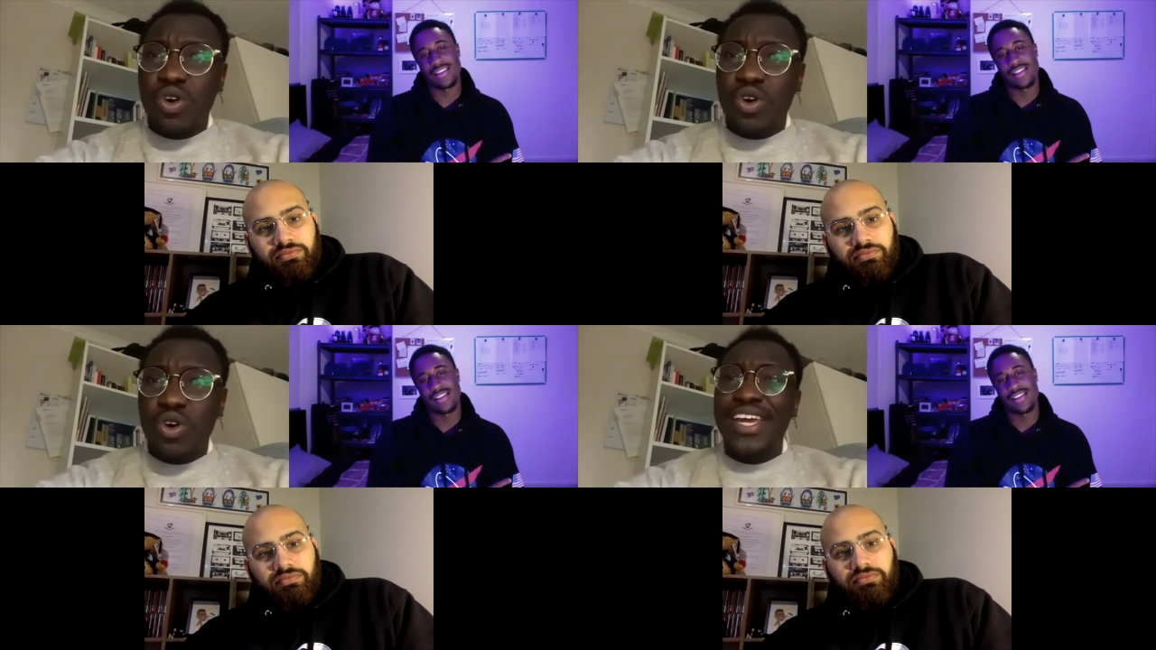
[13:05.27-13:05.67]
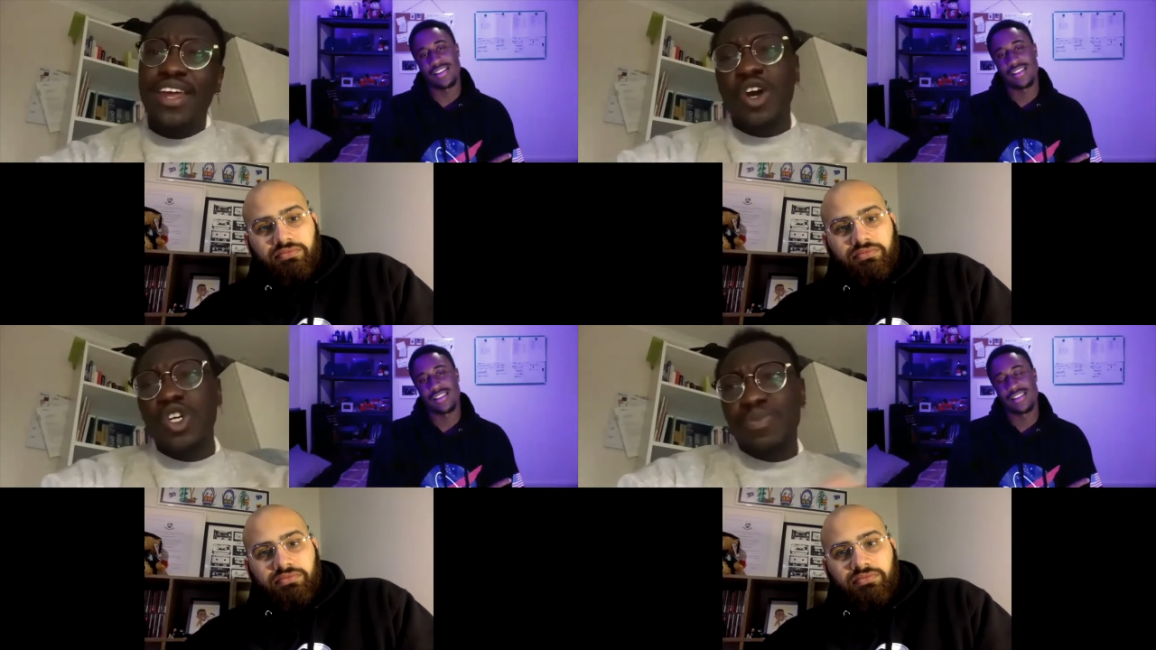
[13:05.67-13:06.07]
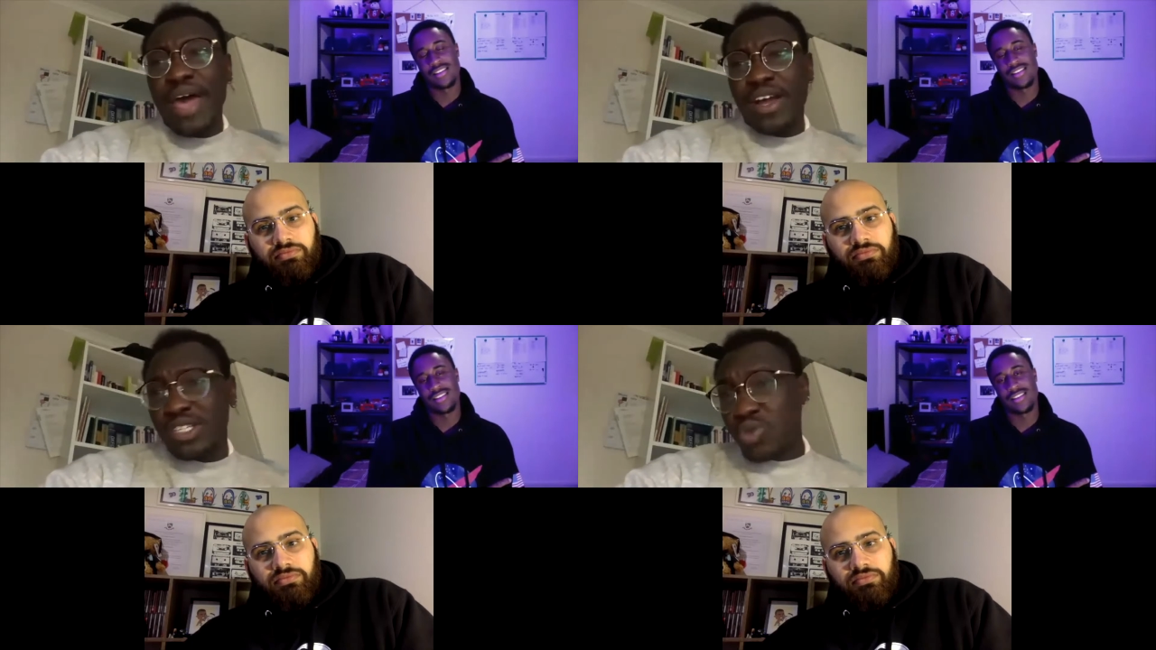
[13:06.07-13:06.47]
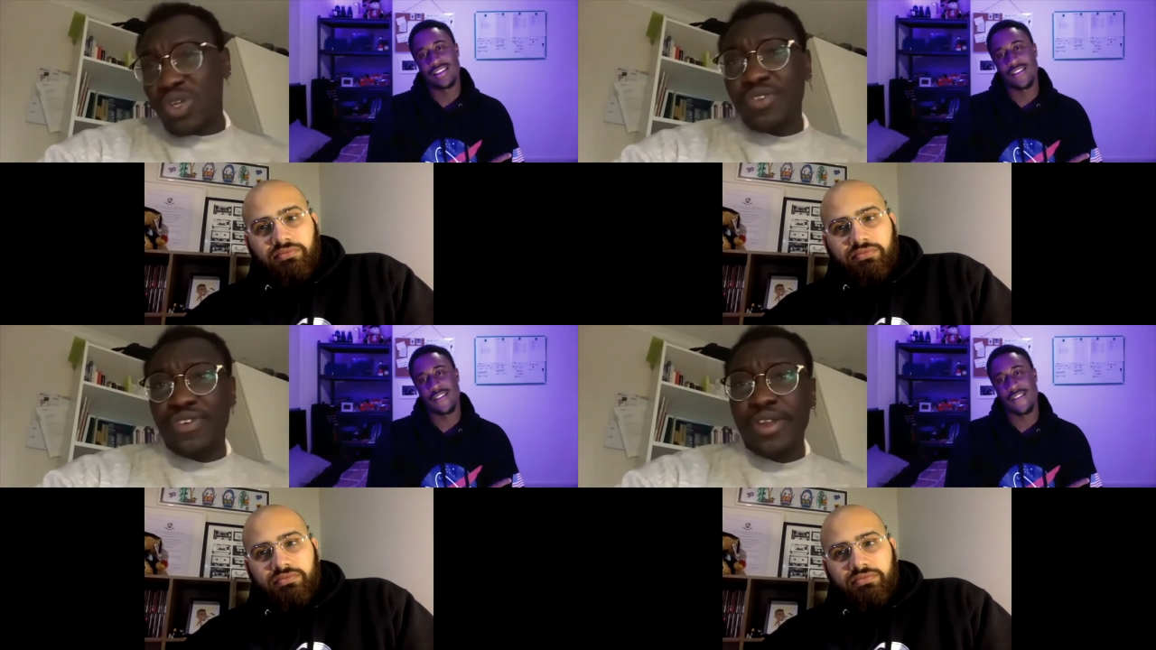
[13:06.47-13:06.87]
Speaker 1: But then again, it goes back because I was
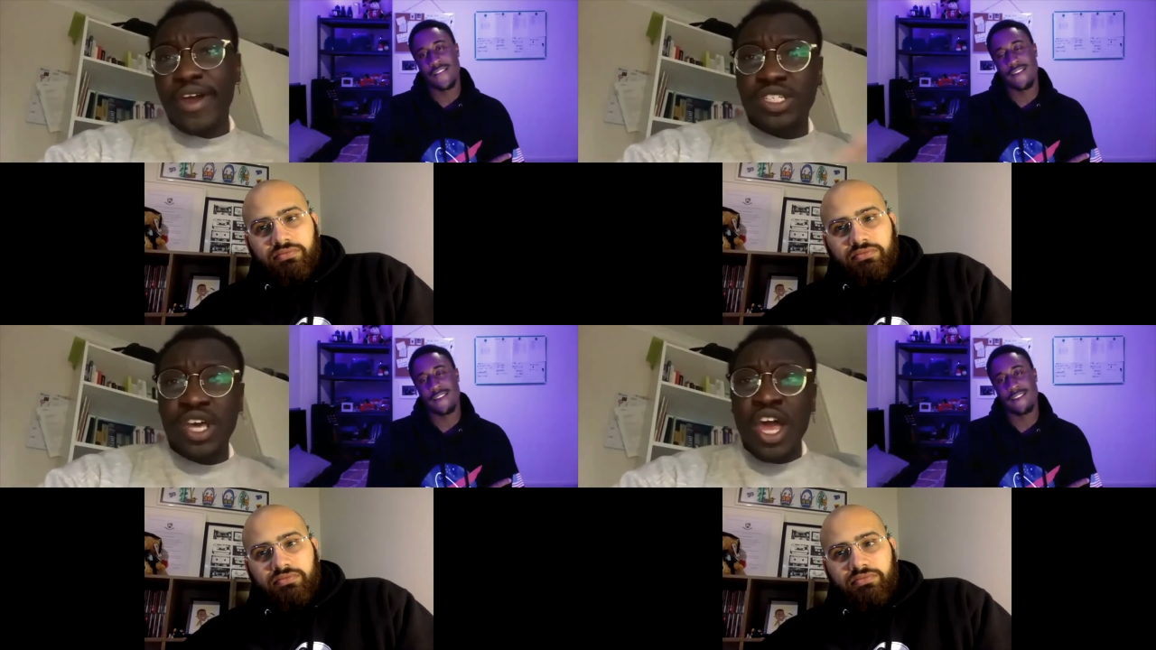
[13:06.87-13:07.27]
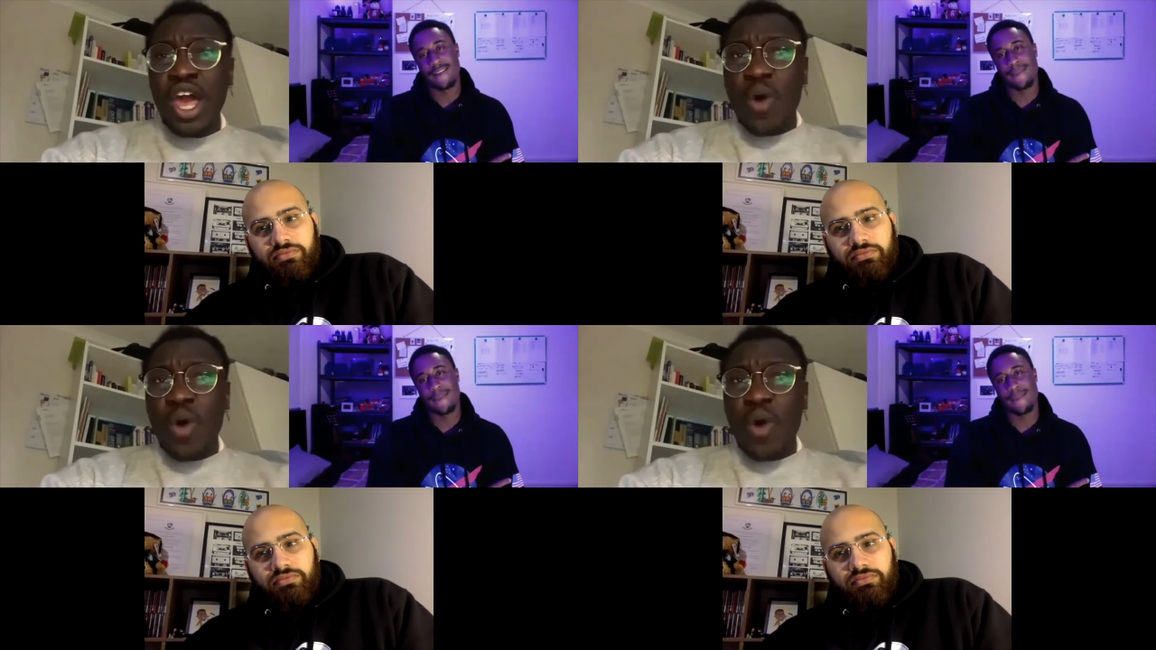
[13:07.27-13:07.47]
watching videos